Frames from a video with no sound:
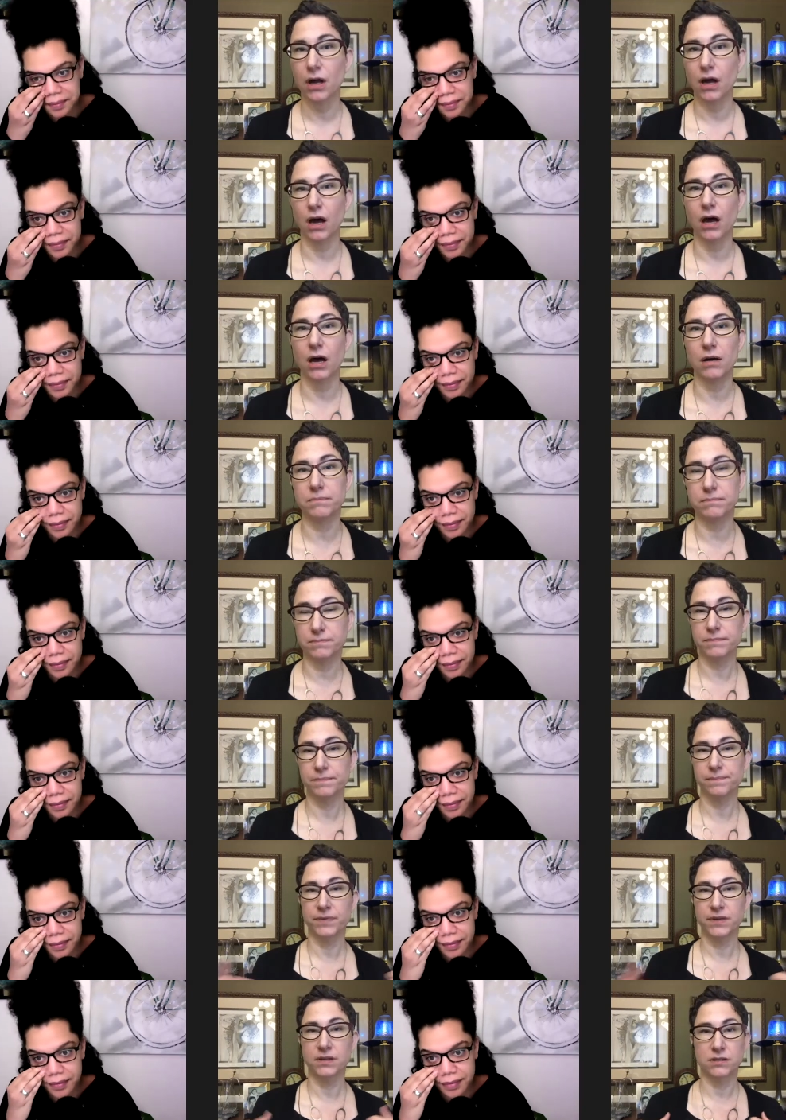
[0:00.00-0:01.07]
Speaker 1: Um,
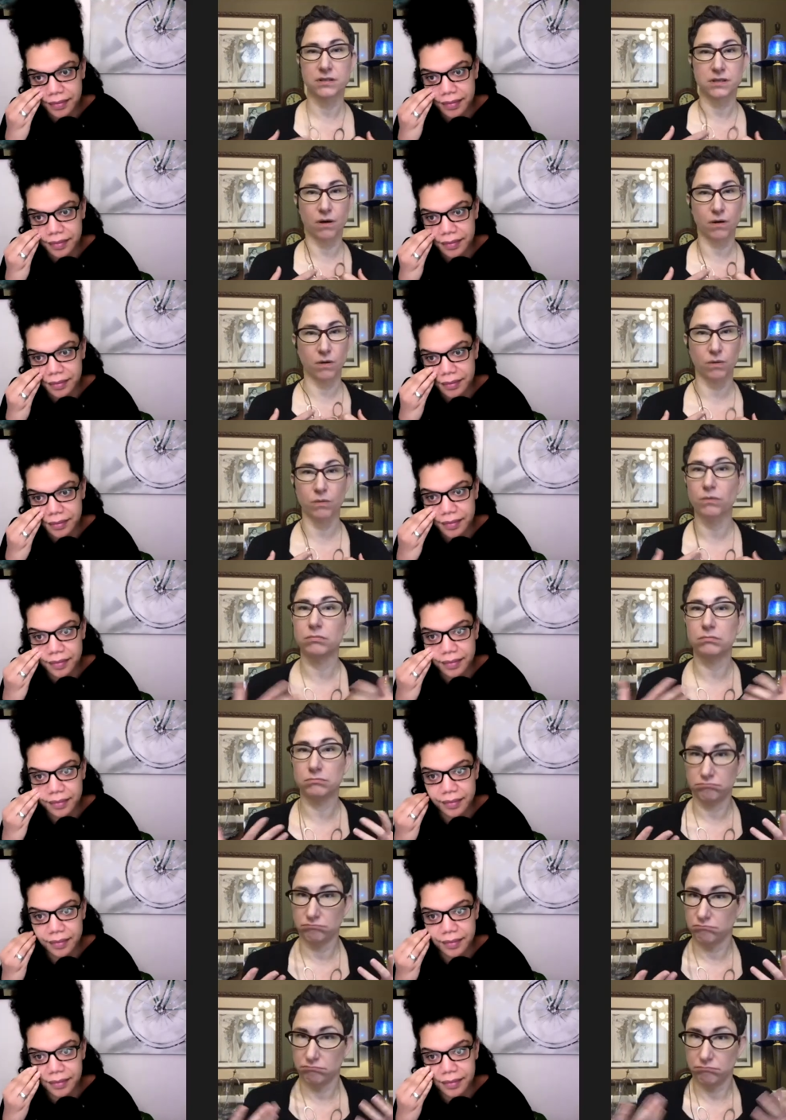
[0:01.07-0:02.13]
so
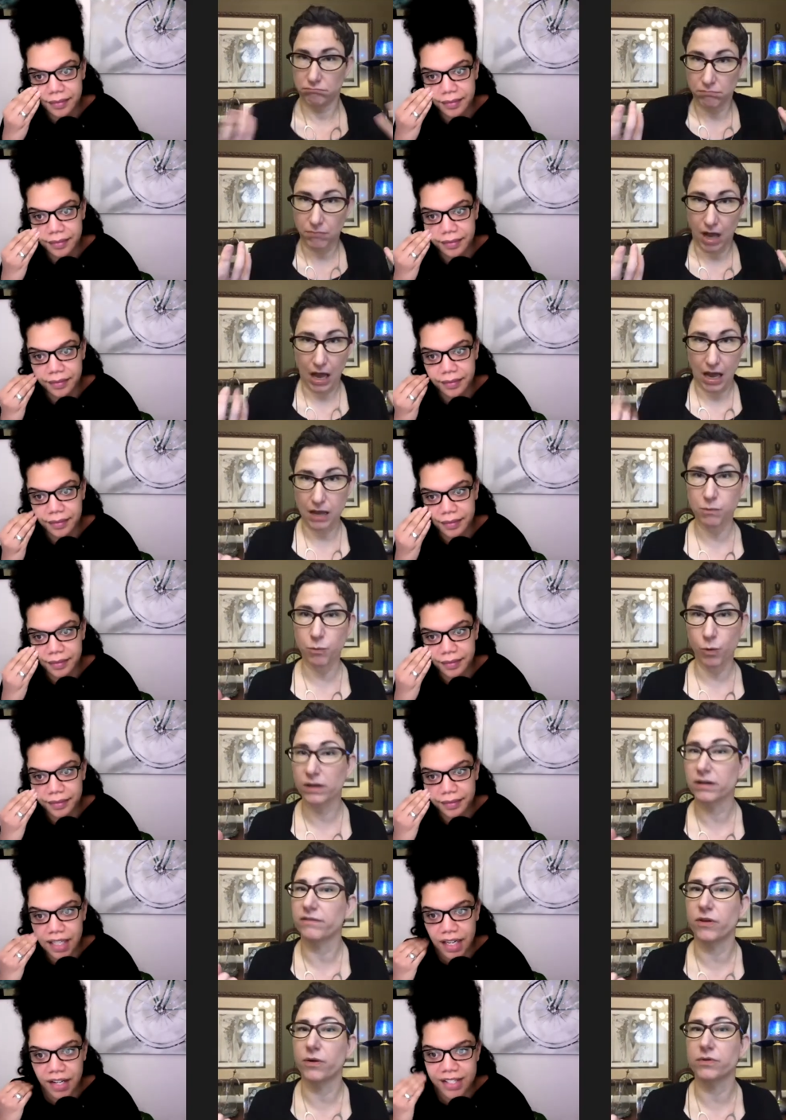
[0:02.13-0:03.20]
I am one of
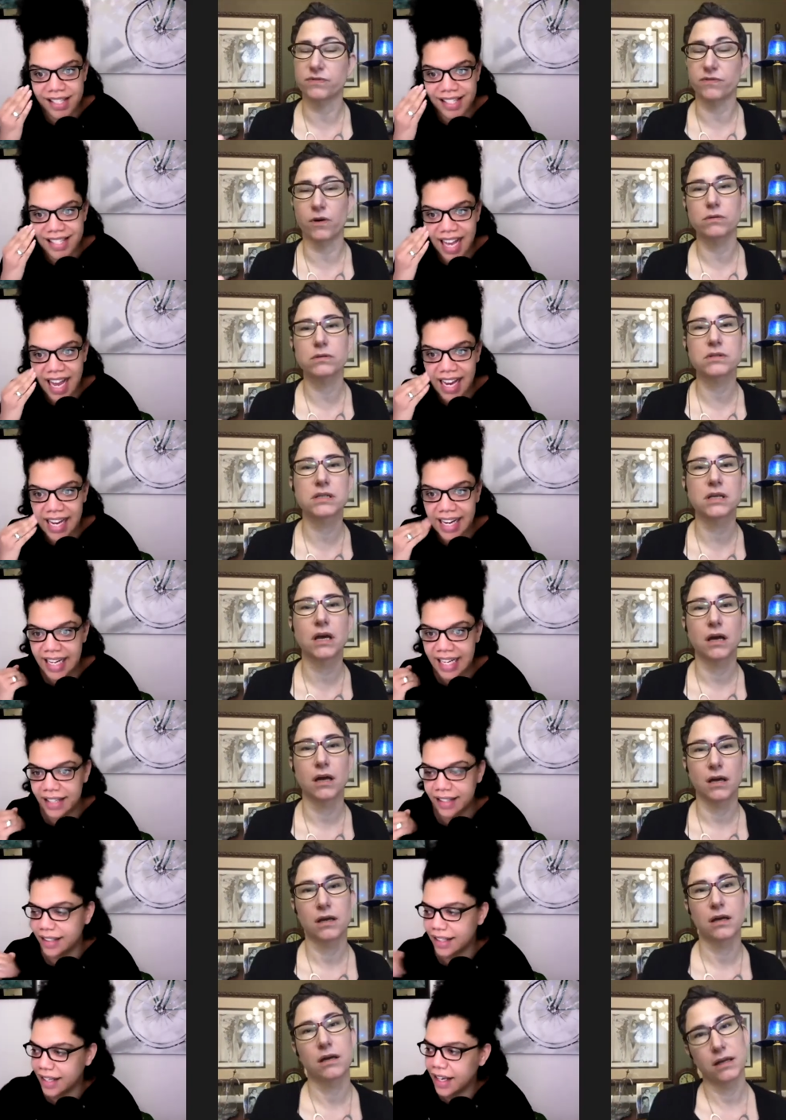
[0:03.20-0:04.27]
our society folks.
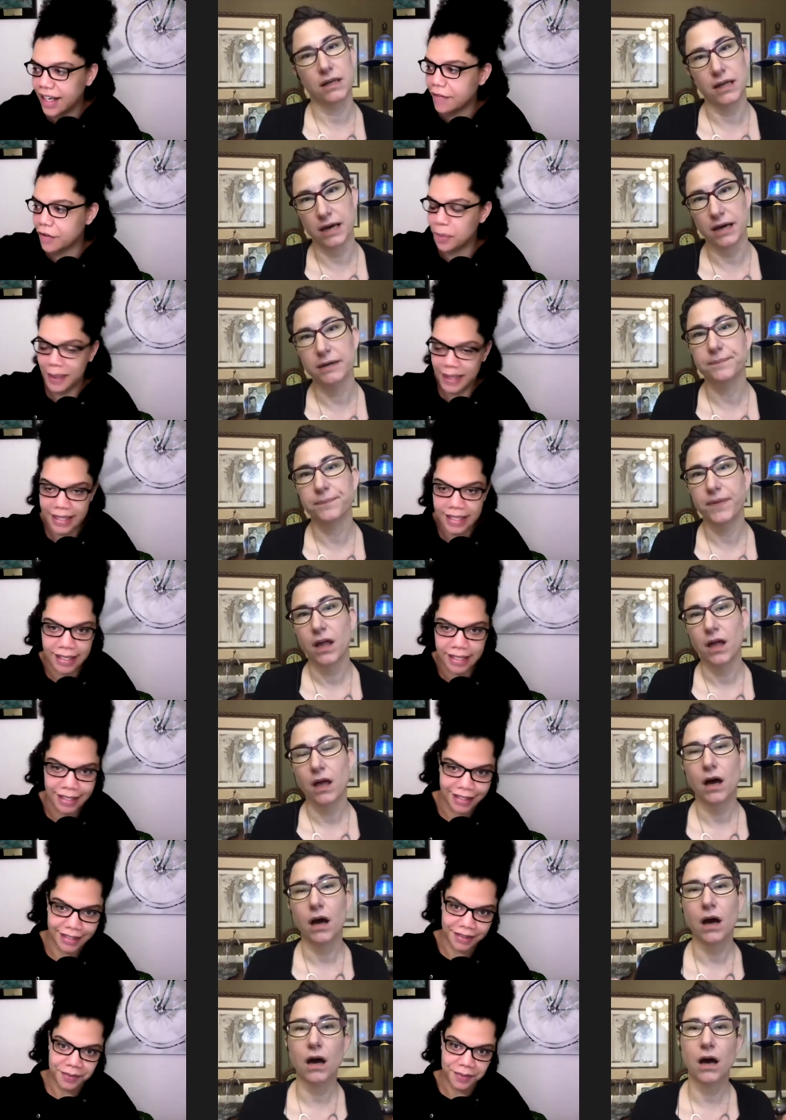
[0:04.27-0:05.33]
and government.
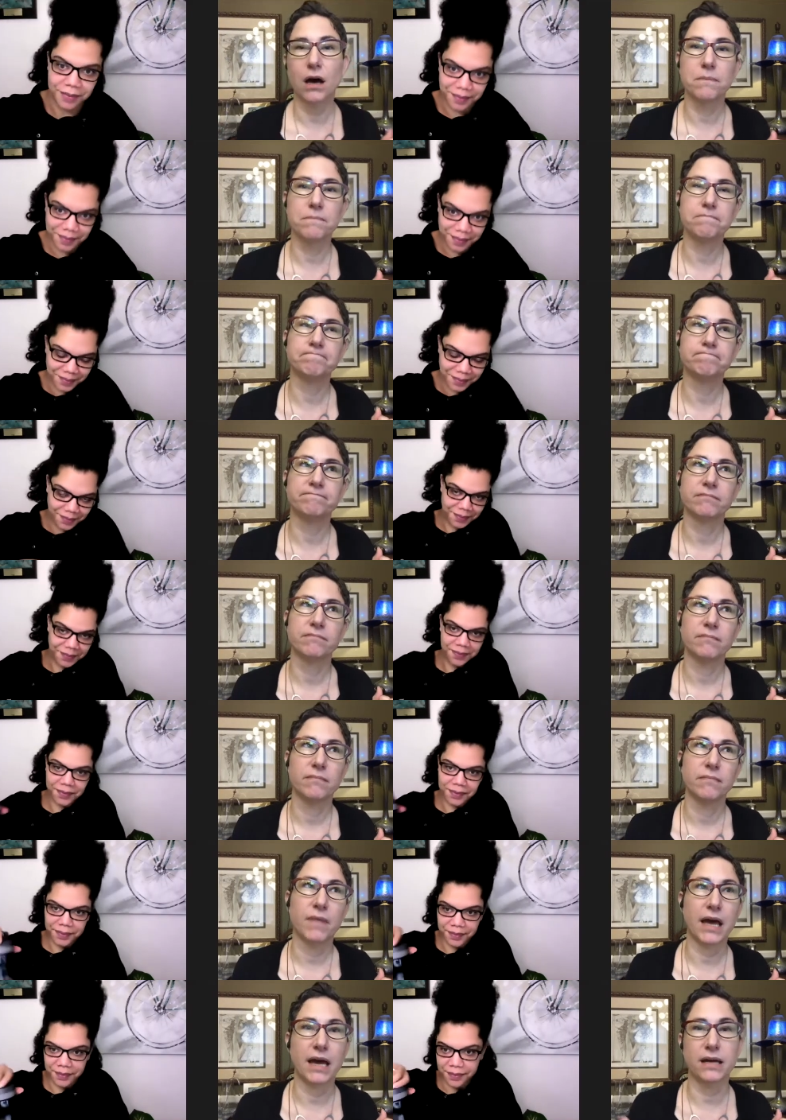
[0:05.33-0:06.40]
Yeah. Um,
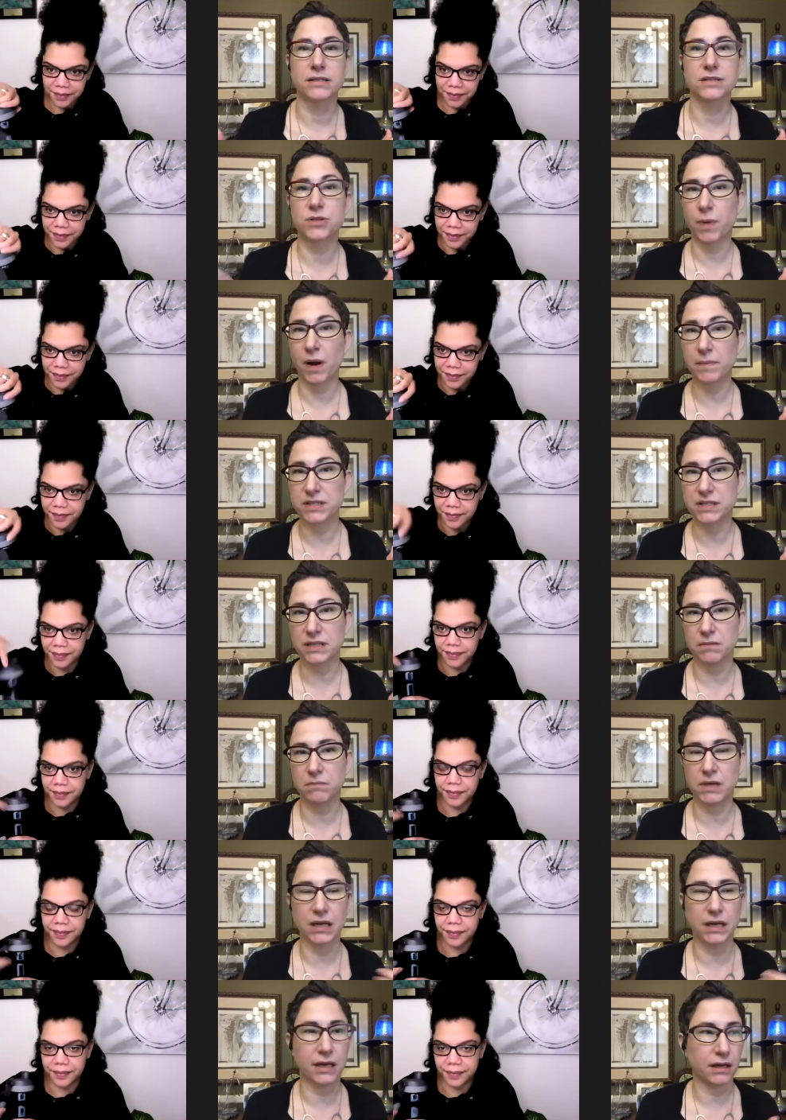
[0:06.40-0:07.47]
and supremacy,
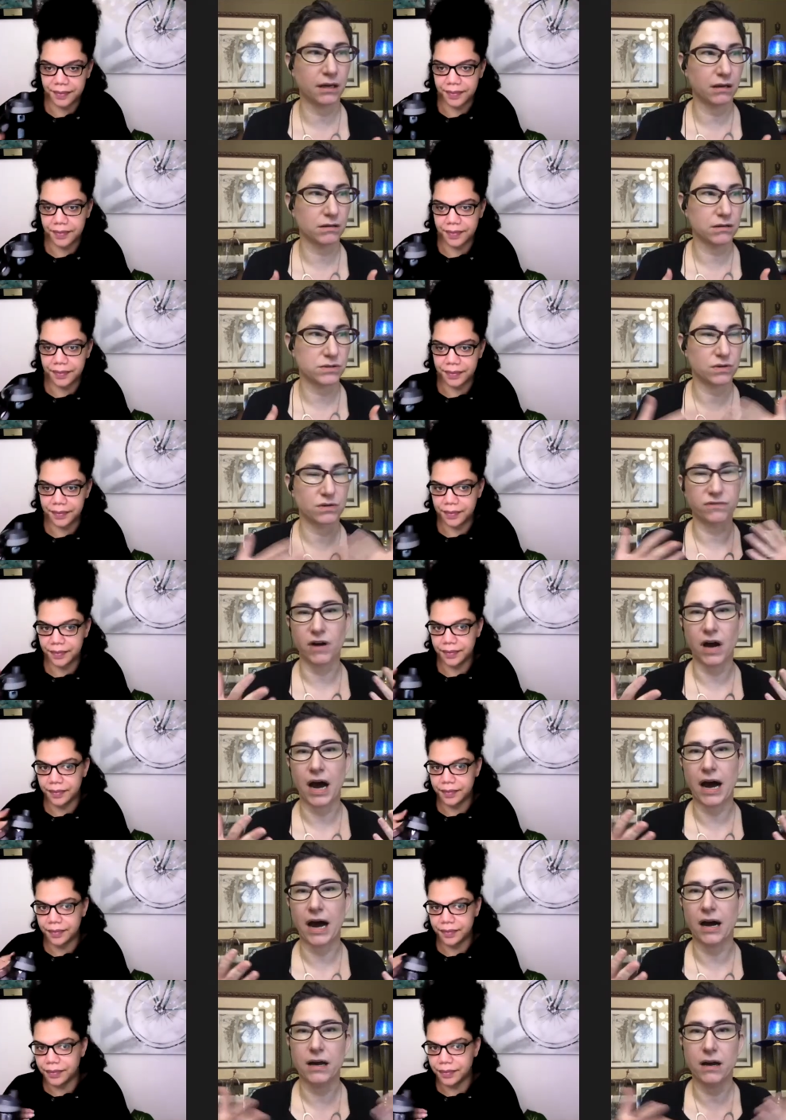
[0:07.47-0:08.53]
meaning sort of
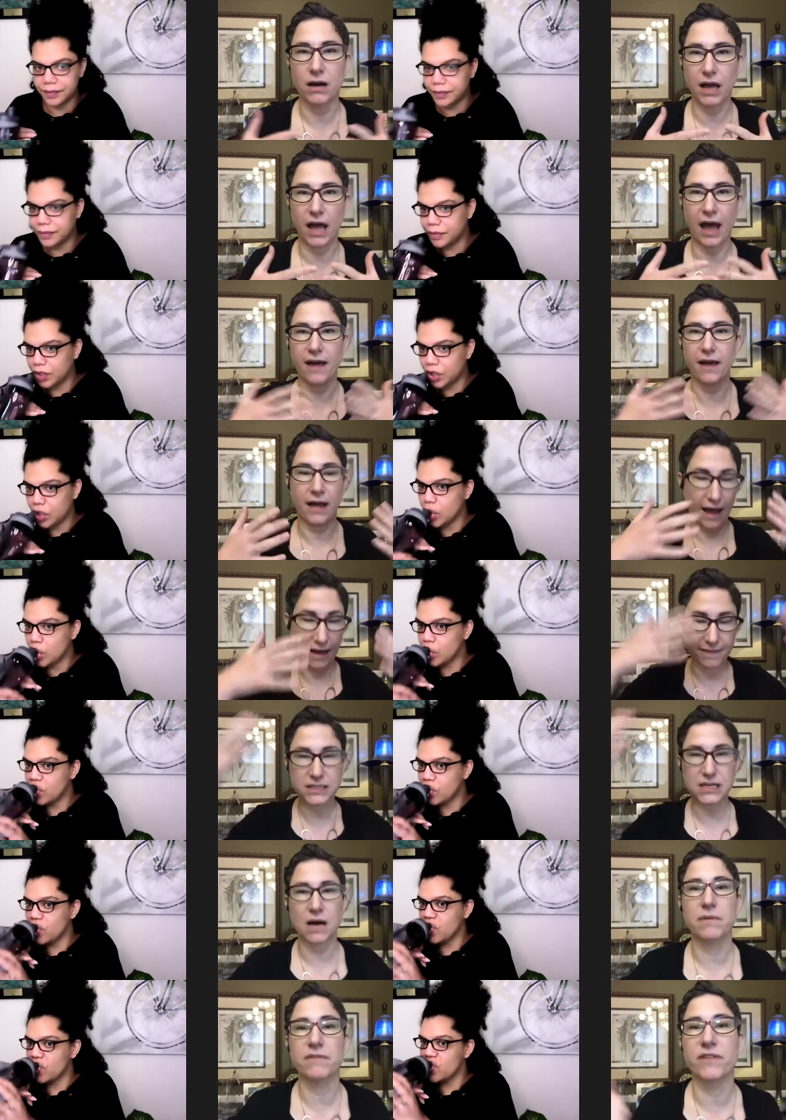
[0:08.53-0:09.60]
at, at the
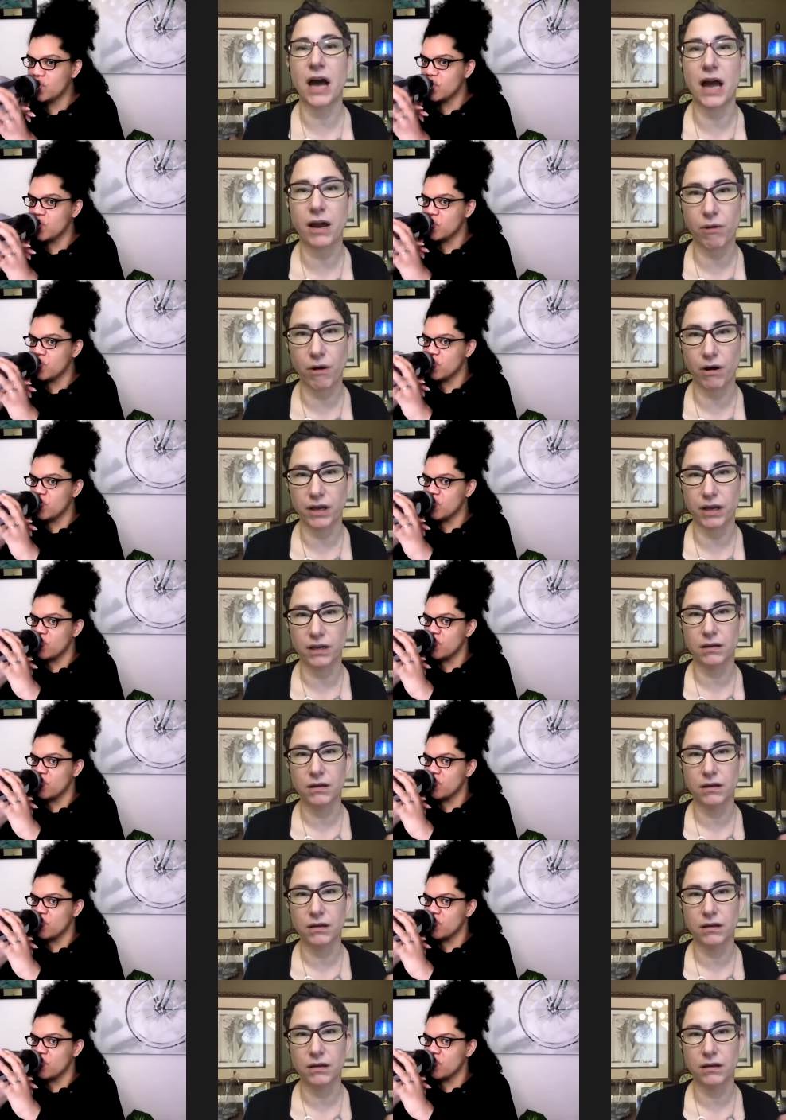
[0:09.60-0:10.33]
top of the hierarchy,